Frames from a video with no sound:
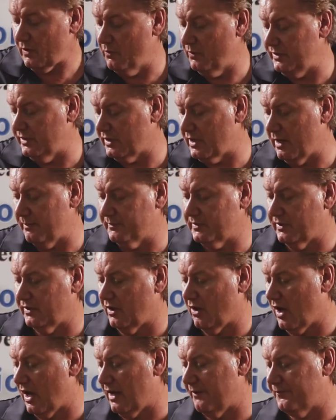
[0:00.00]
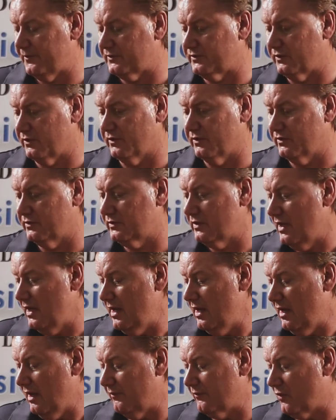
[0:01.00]
when you come to the officers,
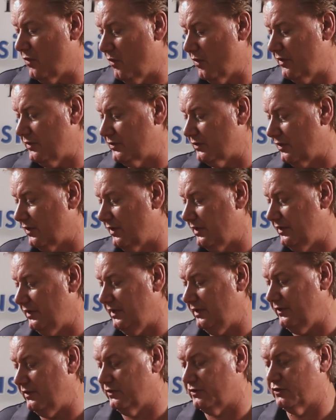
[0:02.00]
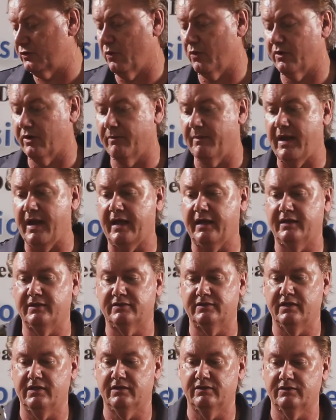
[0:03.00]
of course, you're going to need the shorter
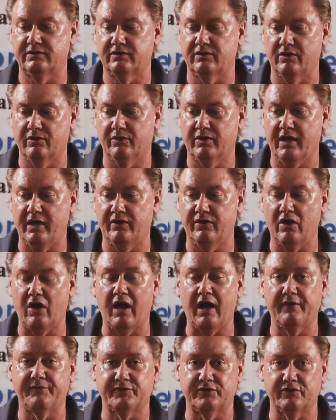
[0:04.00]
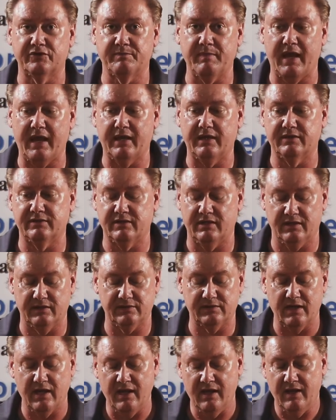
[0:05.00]
magazines, okay? The officers'
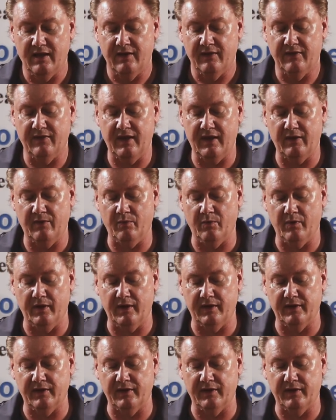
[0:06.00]
magazines. You'll